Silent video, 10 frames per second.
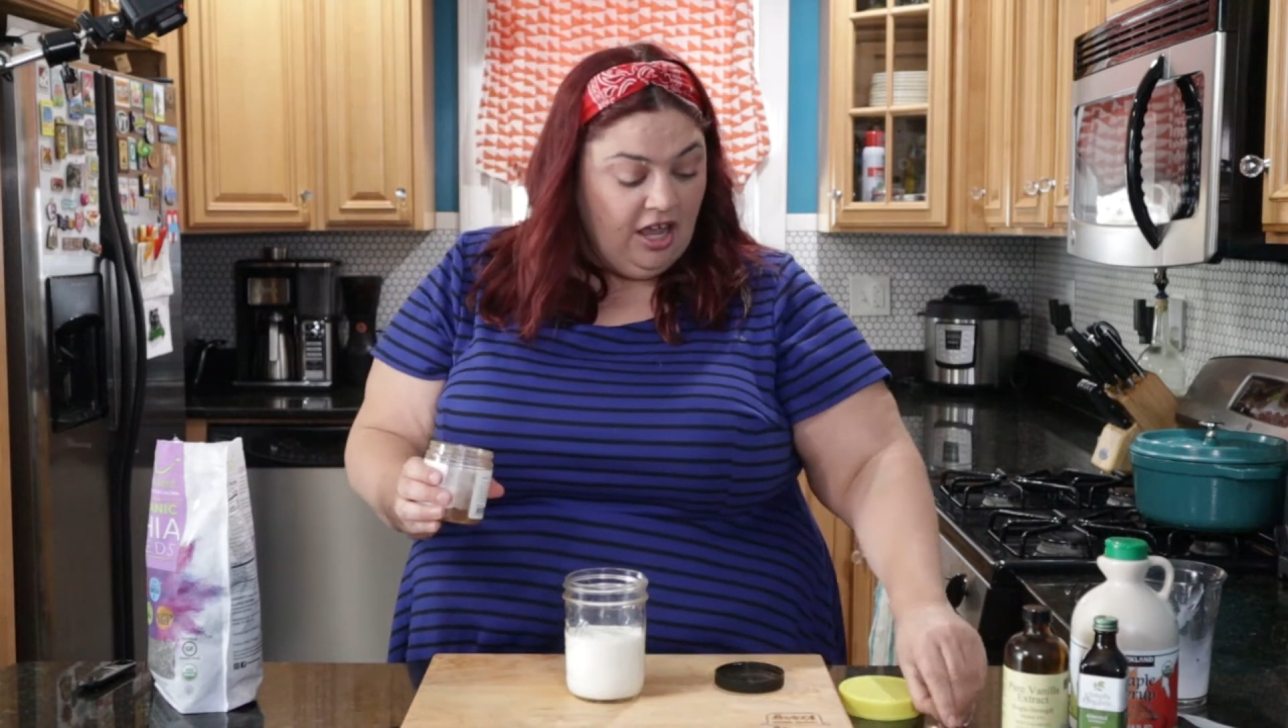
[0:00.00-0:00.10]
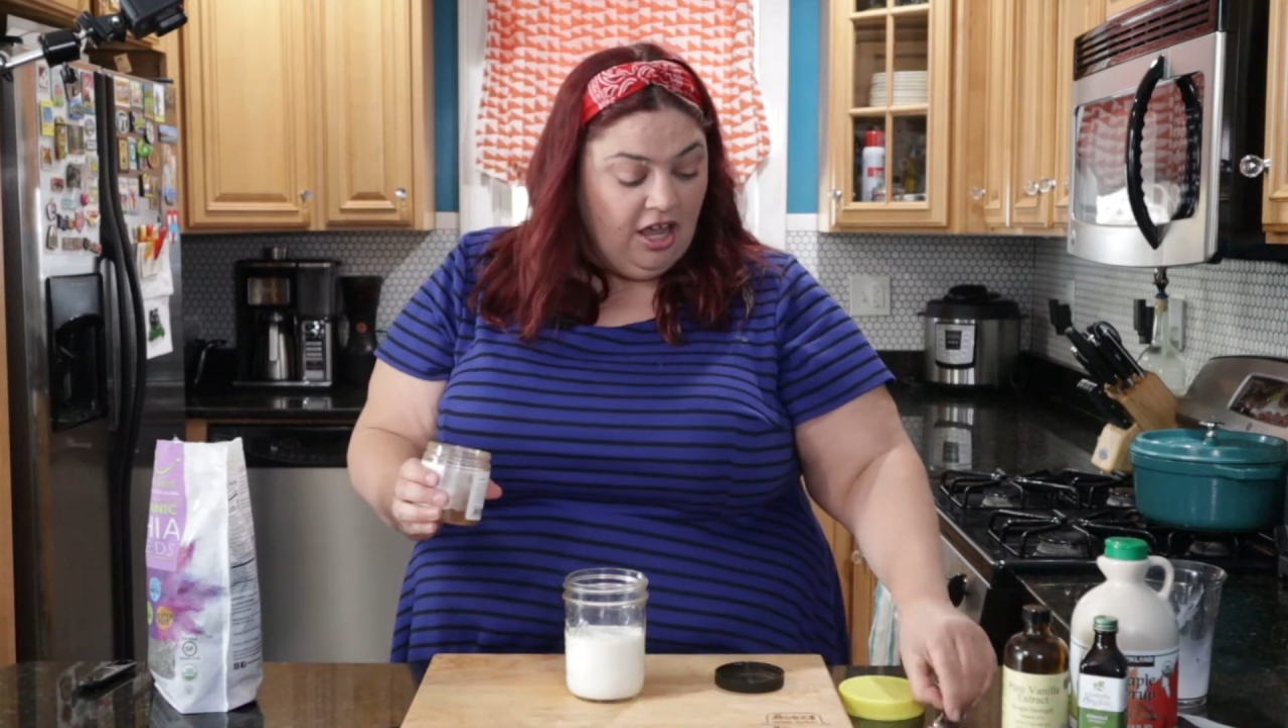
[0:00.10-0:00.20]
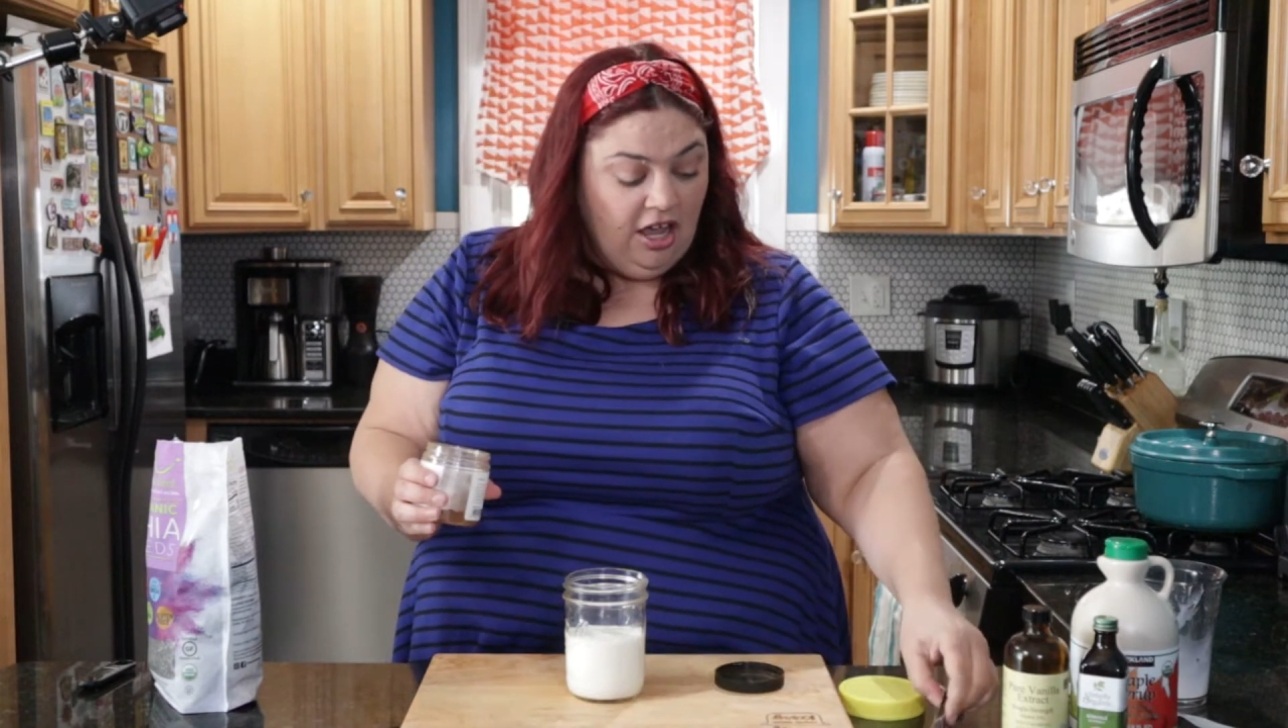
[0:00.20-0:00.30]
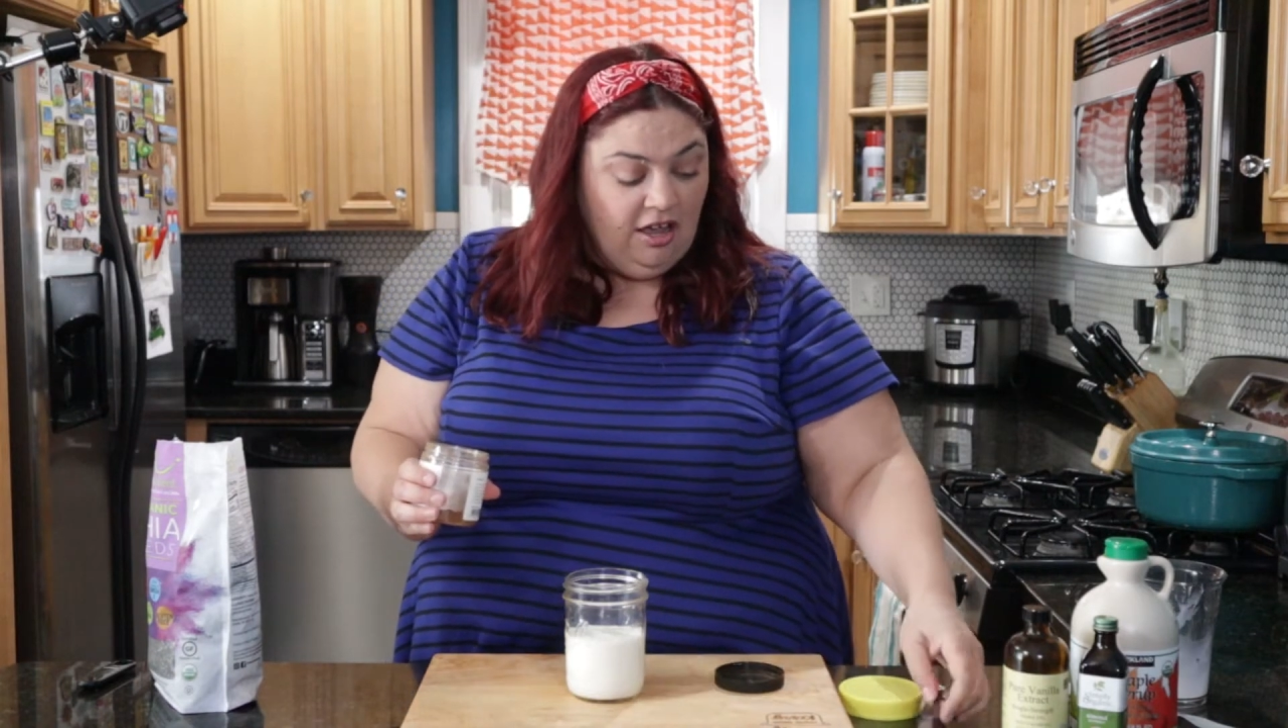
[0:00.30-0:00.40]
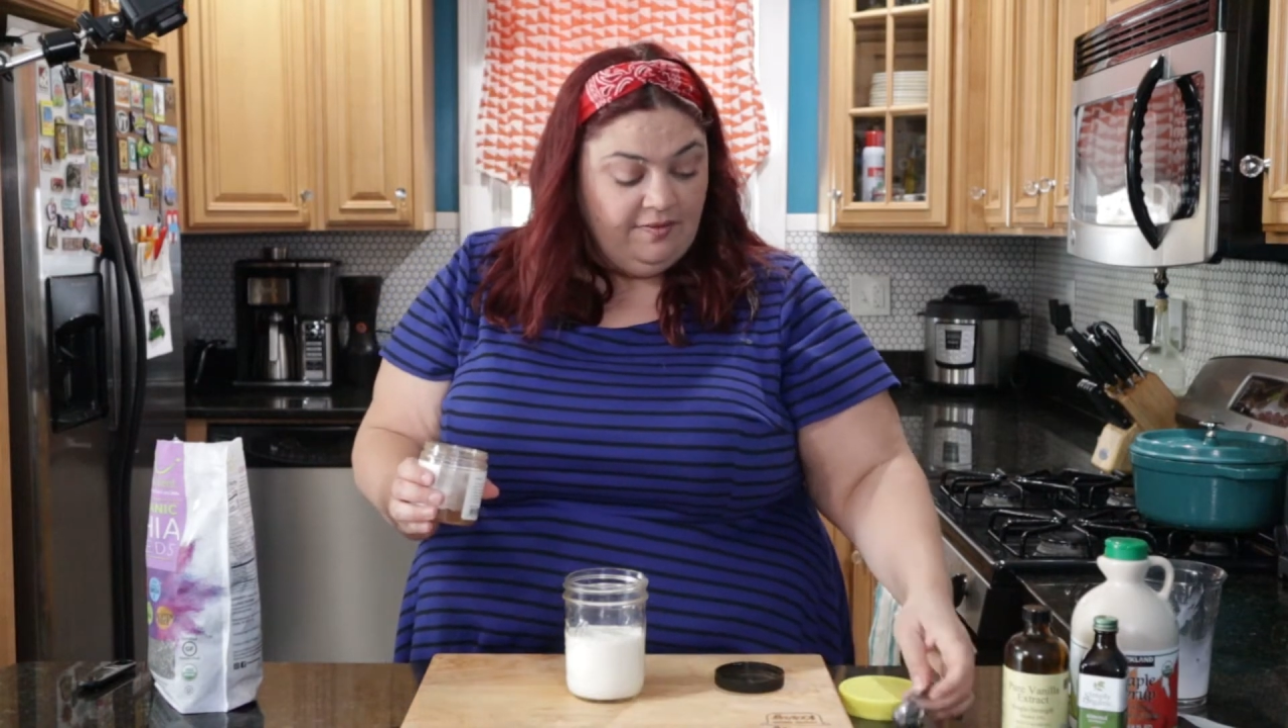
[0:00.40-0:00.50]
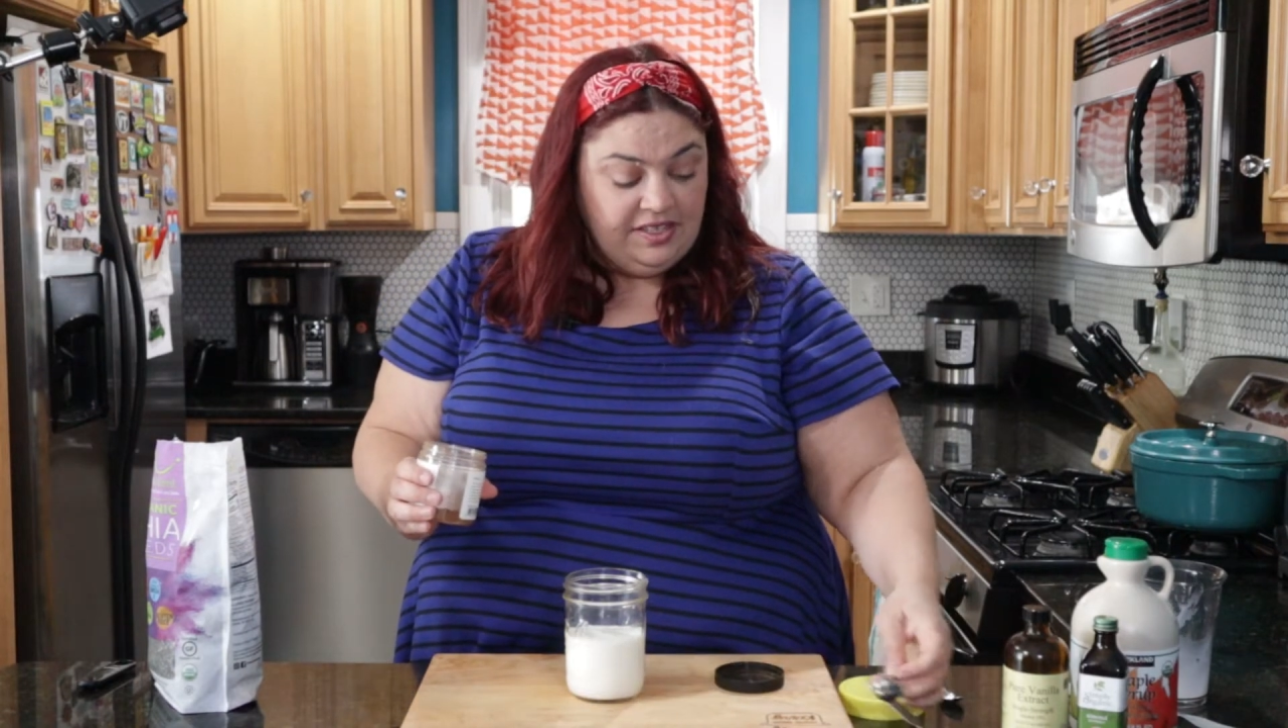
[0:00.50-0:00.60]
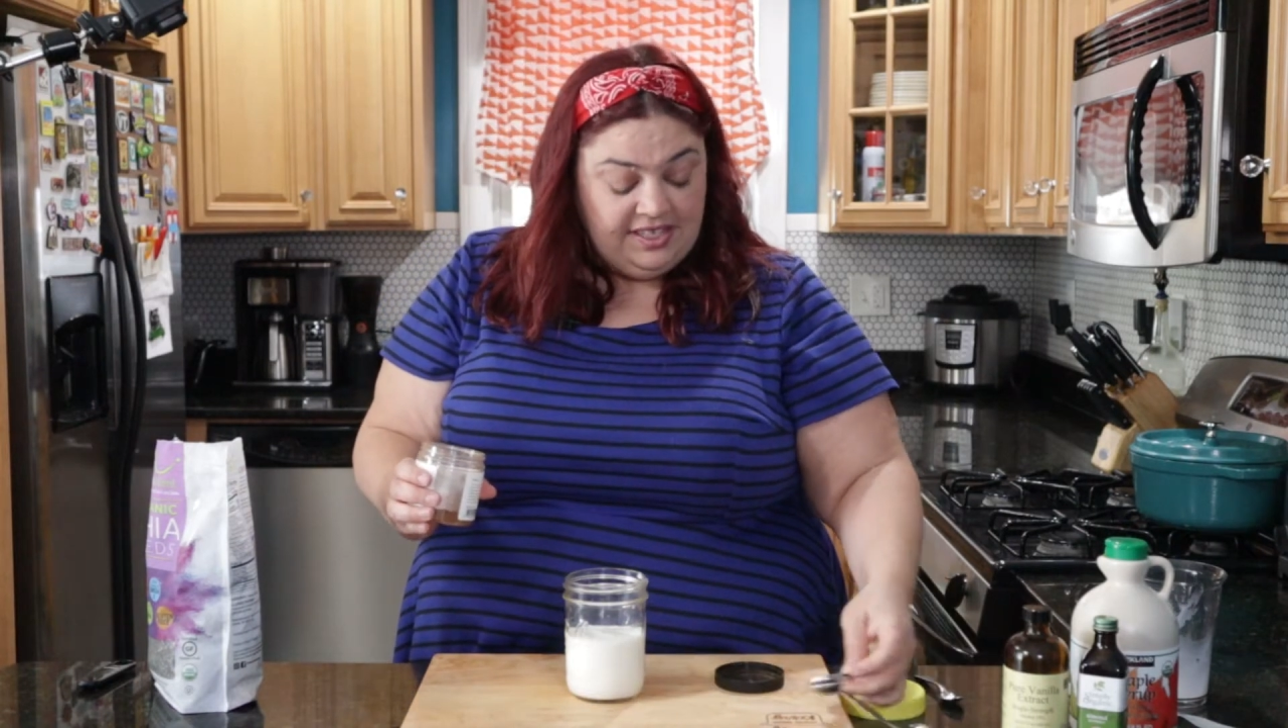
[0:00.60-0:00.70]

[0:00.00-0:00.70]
of